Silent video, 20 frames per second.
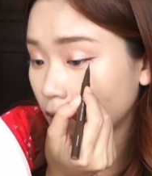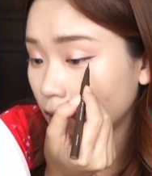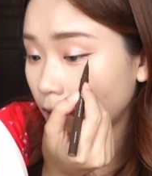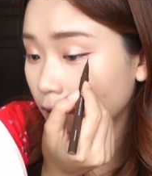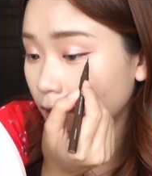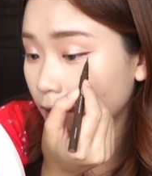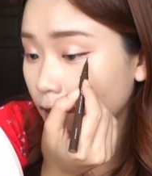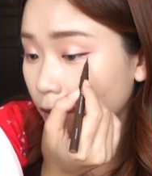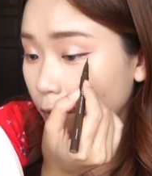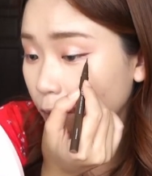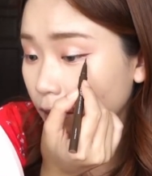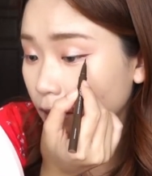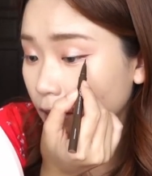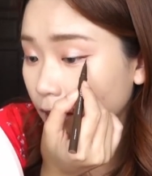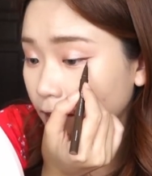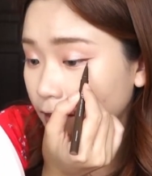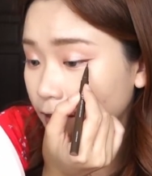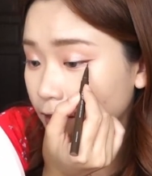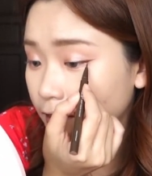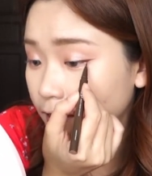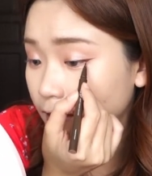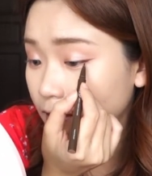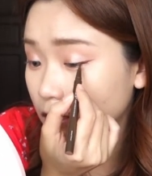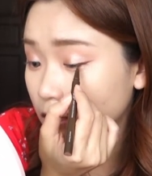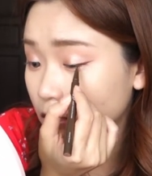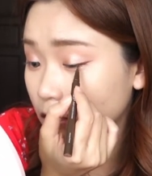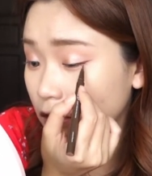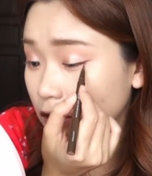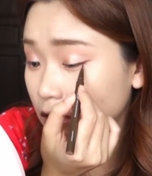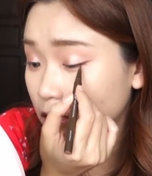the liquid liner is
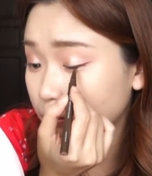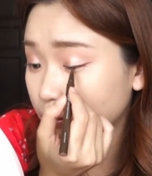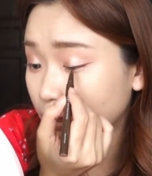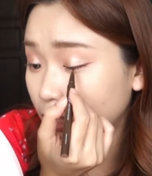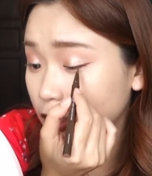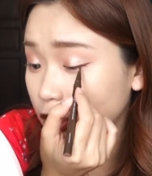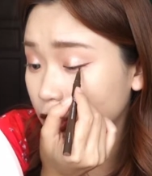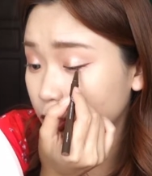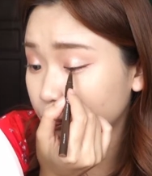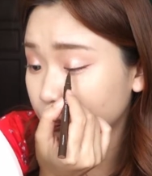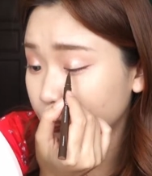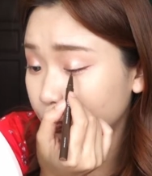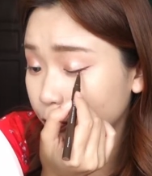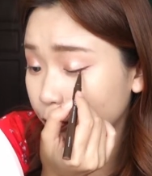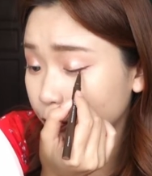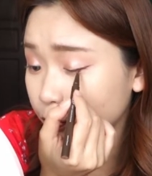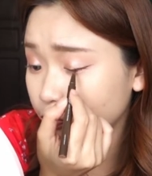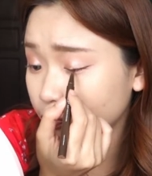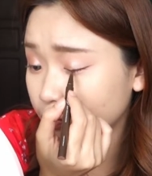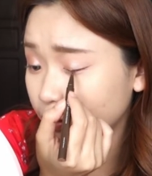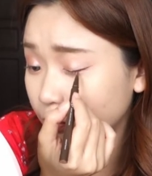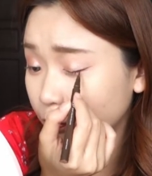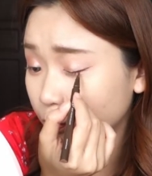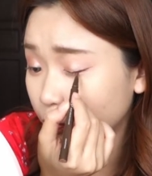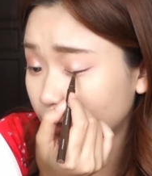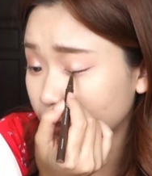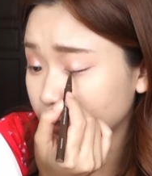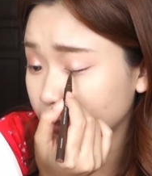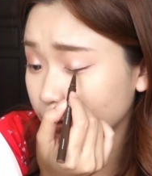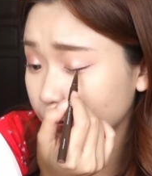smudge proof and
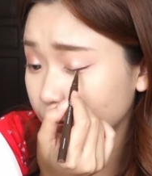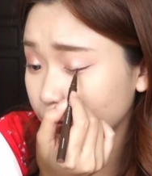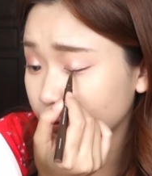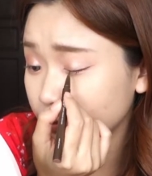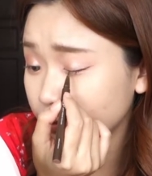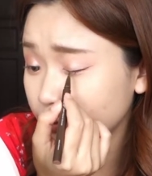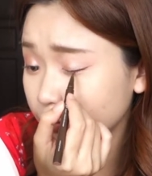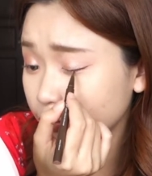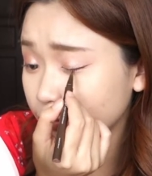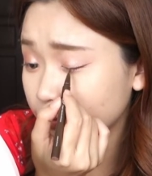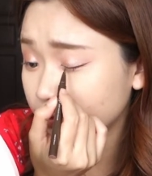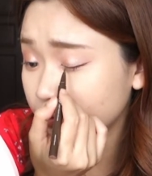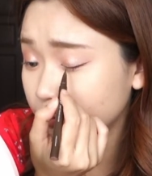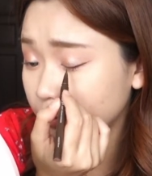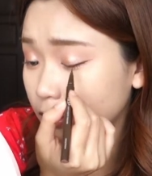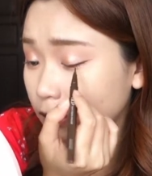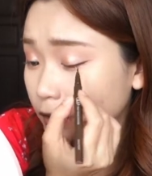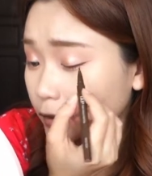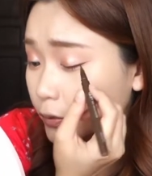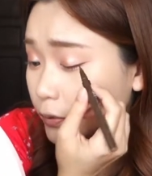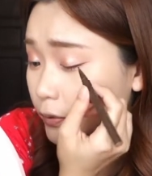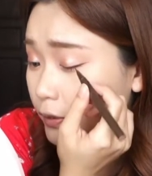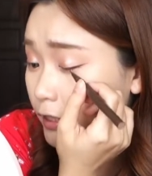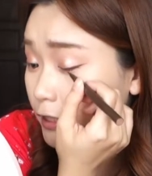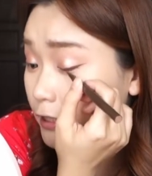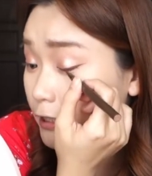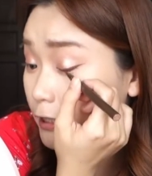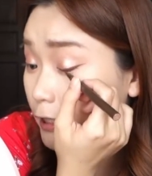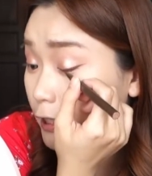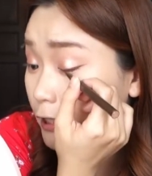waterproof, so
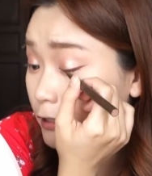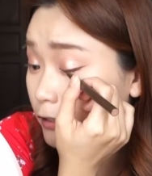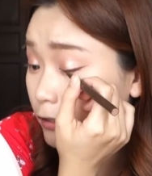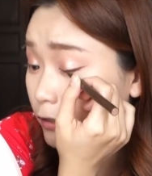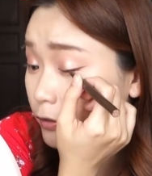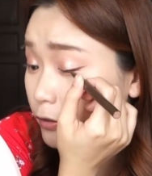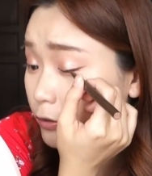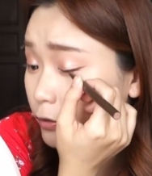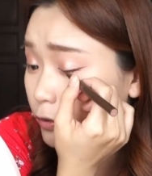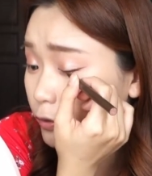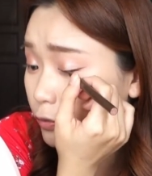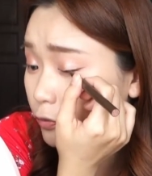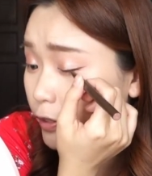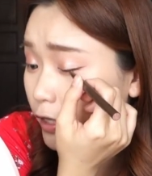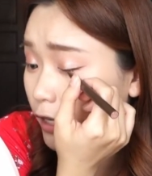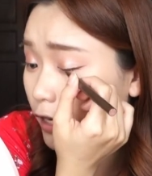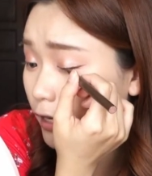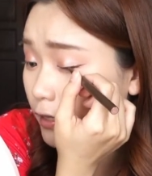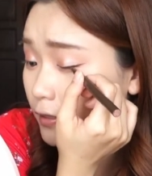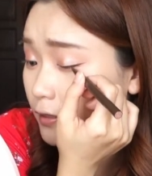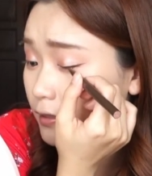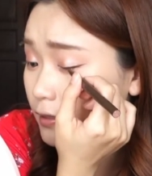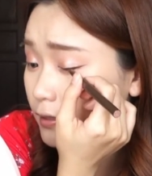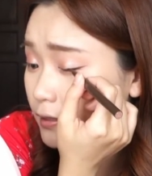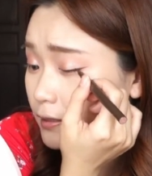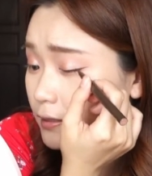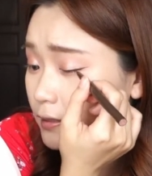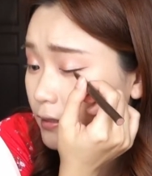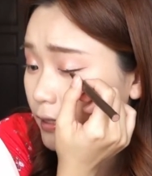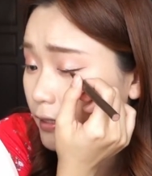it stays on
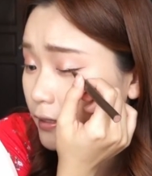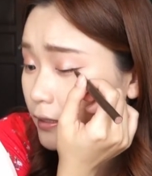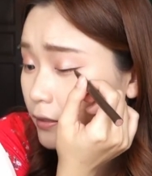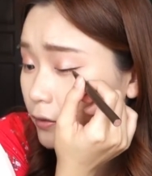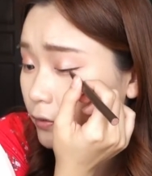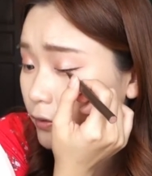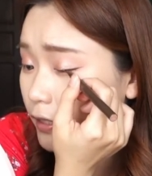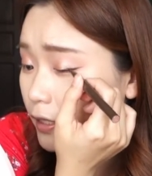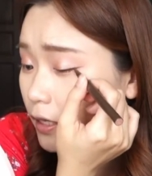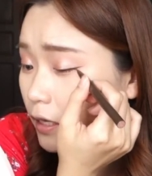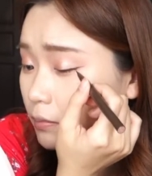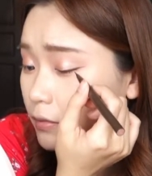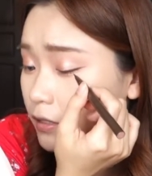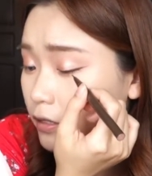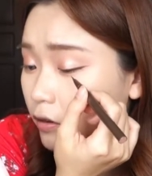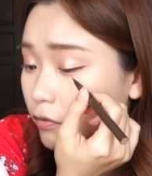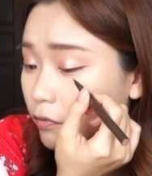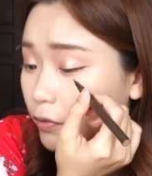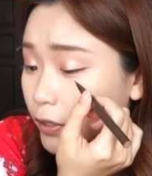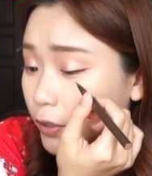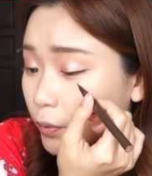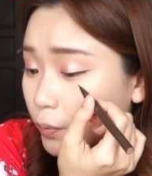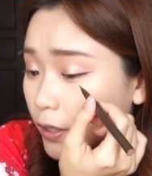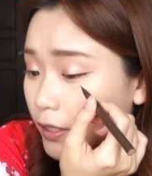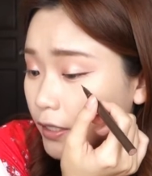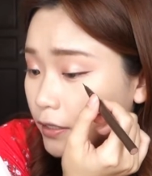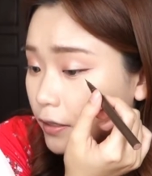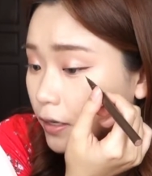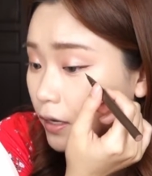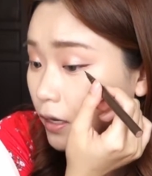regardless and it only comes off when you want
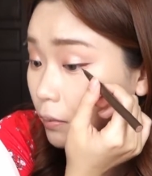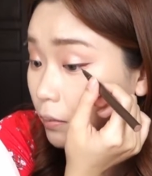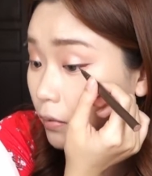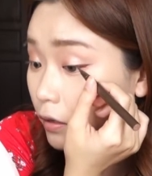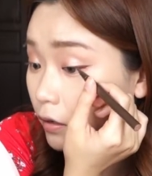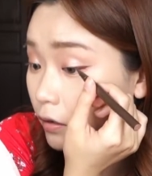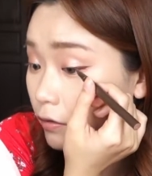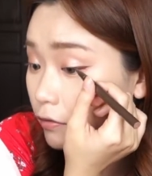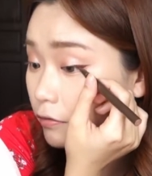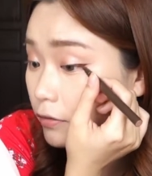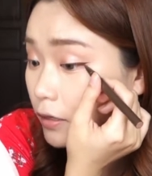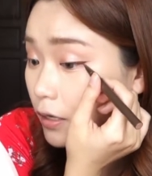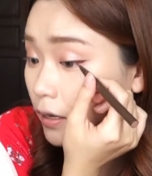it to come off.